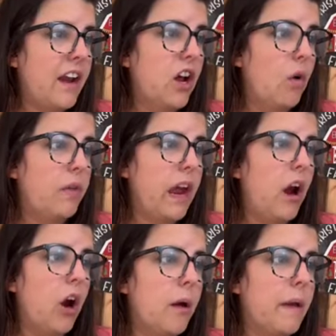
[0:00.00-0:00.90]
I know, they
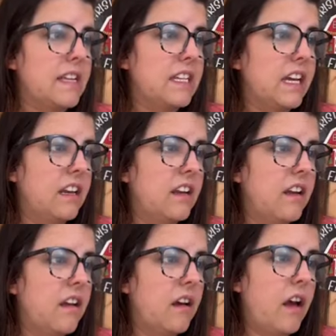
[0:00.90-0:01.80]
are amazing.
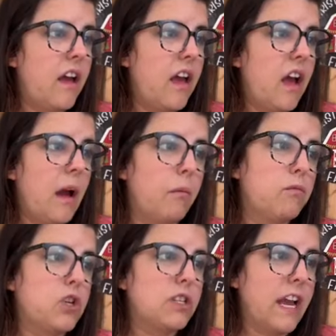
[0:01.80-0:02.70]
I'm
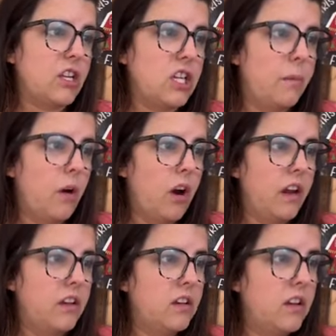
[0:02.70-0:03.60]
just catching up
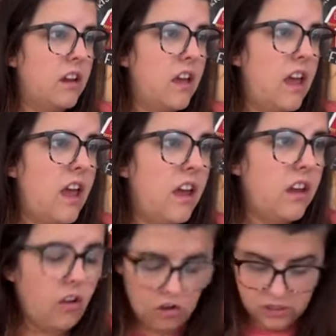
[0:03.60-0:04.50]
on
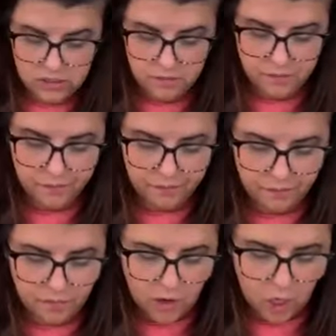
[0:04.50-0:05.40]
y'all's
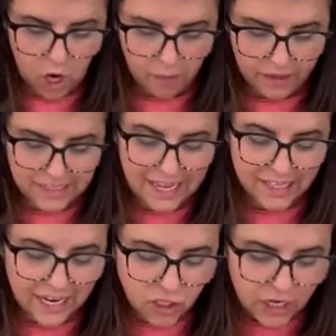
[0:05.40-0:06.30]
comments.
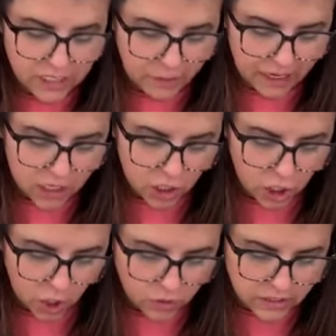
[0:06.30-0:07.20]
Yes, I just painted the
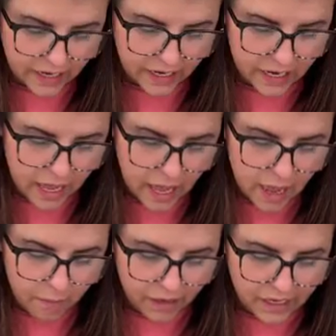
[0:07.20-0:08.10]
ghost head
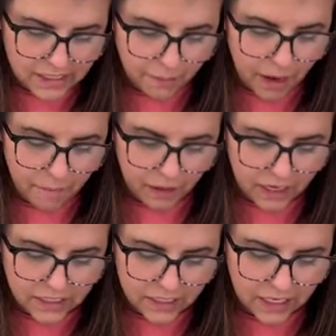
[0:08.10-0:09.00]
because the
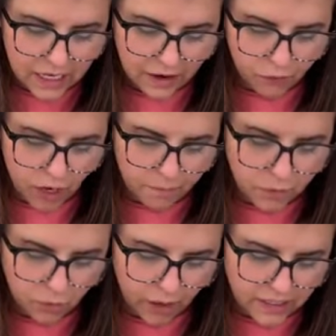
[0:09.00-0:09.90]
pumpkin is going to cover up
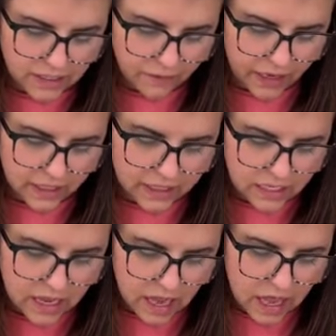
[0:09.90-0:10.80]
the rest of
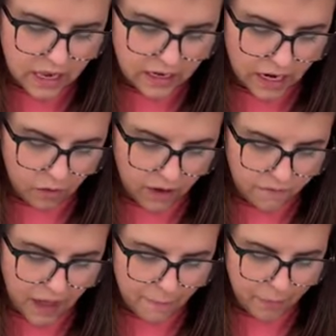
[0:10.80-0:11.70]
it. Now,
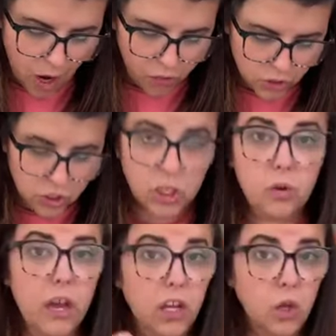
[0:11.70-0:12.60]
if that bothers
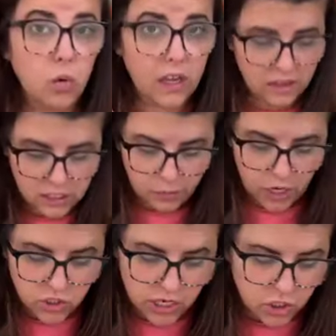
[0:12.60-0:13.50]
you and you get this
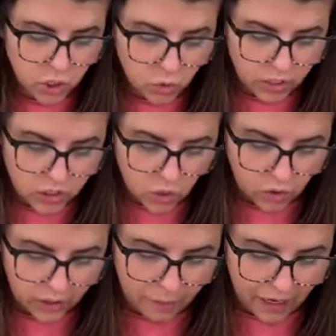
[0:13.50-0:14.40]
project, you can
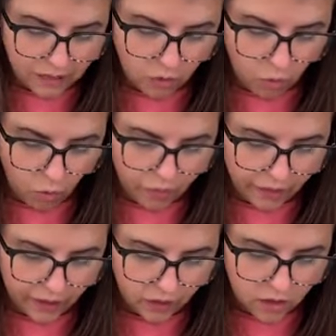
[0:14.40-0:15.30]
totally paint the whole
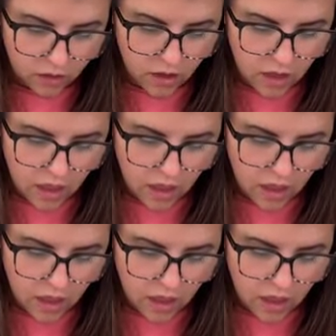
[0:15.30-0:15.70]
thing.